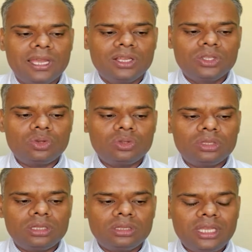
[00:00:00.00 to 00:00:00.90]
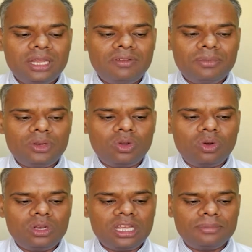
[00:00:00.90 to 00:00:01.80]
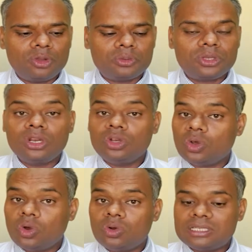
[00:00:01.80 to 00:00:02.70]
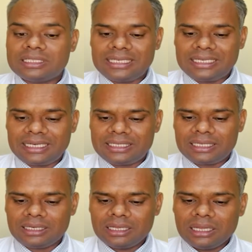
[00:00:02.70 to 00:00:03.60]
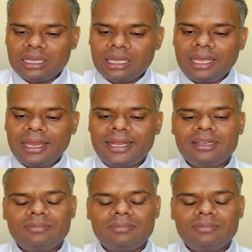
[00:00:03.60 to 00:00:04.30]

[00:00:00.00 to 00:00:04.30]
So there will be no reabsorption, no secretion, and